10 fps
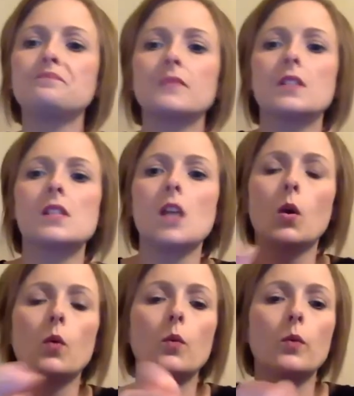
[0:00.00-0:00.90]

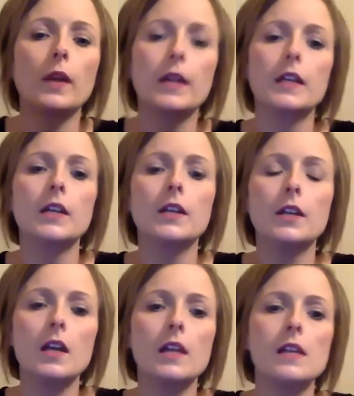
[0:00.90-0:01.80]
So right
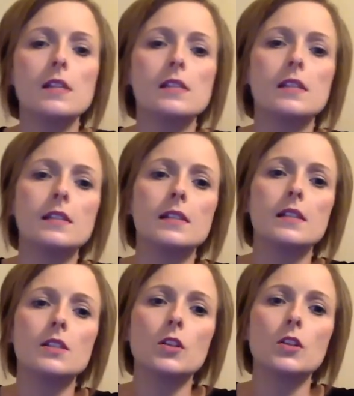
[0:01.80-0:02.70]
here is the
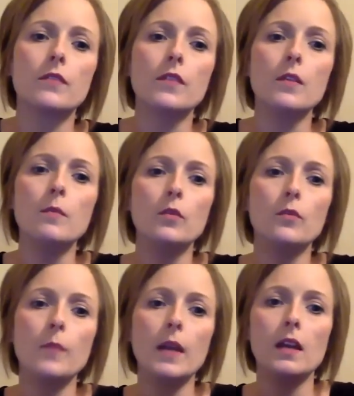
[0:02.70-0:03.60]
sensor for the
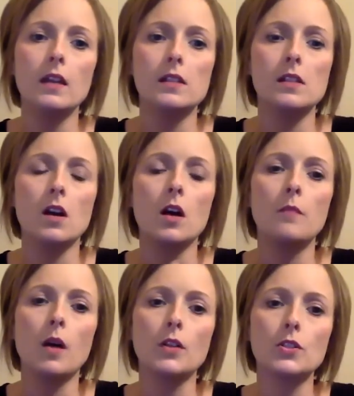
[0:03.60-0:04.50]
movement. It's on
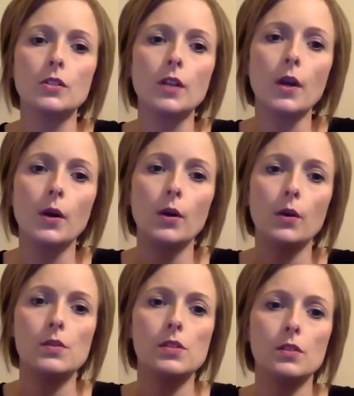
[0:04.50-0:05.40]
modular
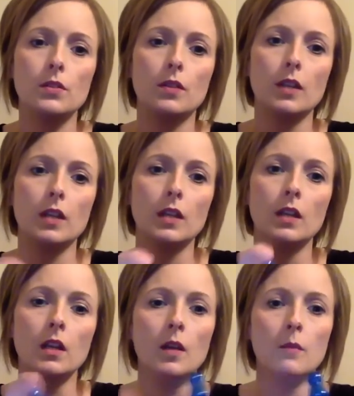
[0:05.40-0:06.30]
hose, so you can
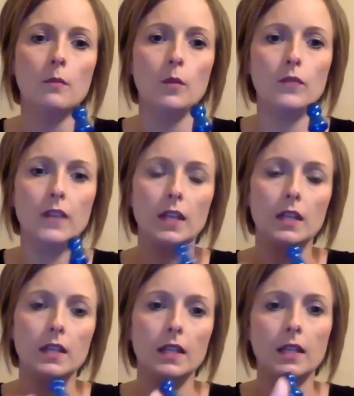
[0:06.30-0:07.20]
move it
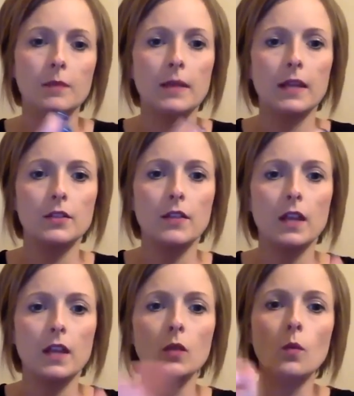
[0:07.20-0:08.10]
in any manner
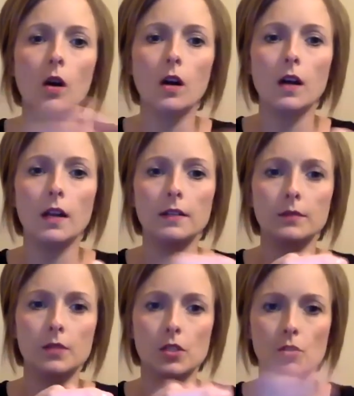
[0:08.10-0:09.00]
that you want,
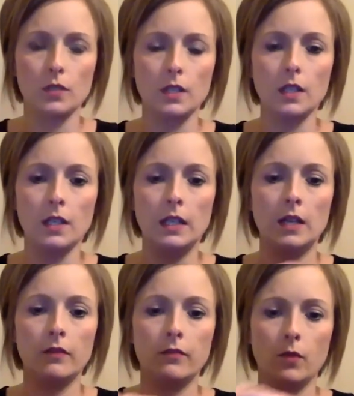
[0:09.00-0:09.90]
which is really
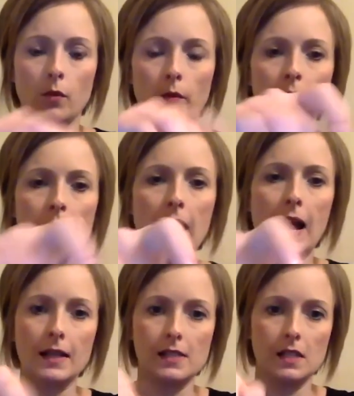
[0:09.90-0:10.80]
neat. Forward,
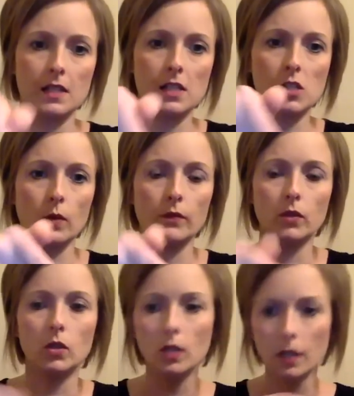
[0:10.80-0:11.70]
back, it's on a
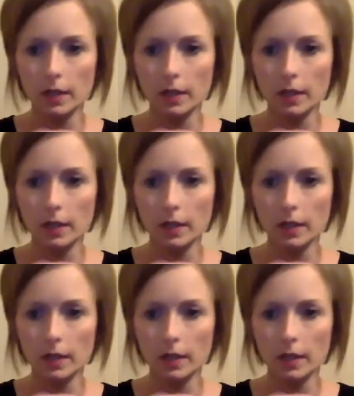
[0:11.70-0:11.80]
swivel.